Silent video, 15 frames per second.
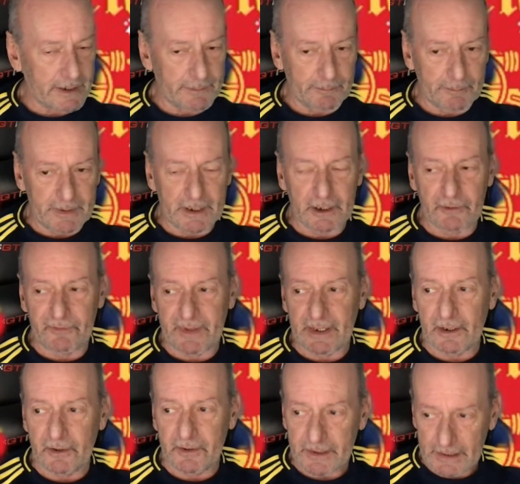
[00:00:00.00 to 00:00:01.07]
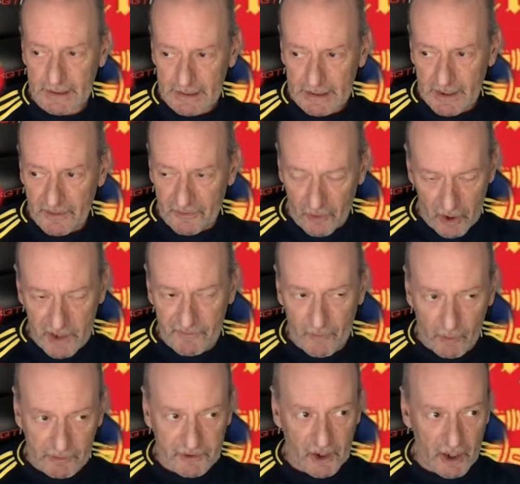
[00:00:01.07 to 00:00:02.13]
middle of England, 30th
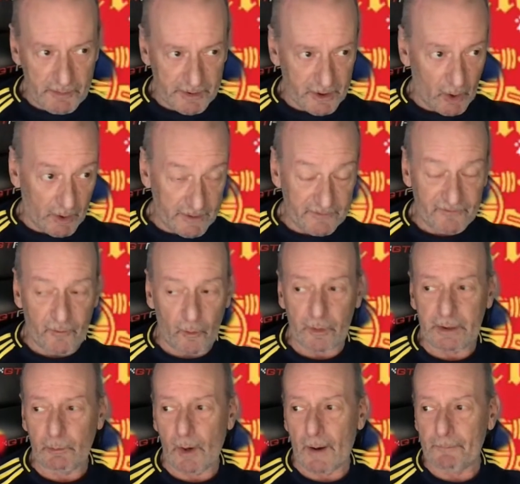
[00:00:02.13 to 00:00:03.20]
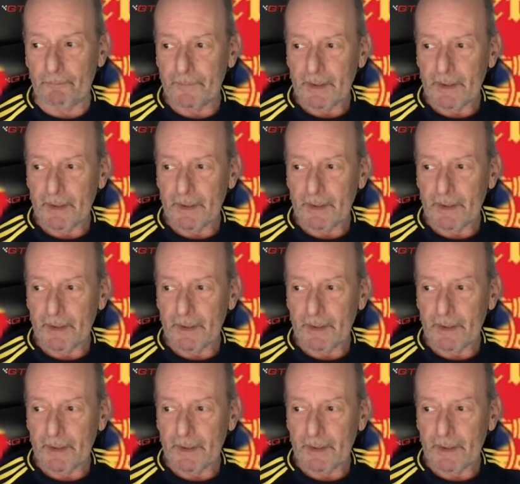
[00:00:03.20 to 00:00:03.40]
October 1941.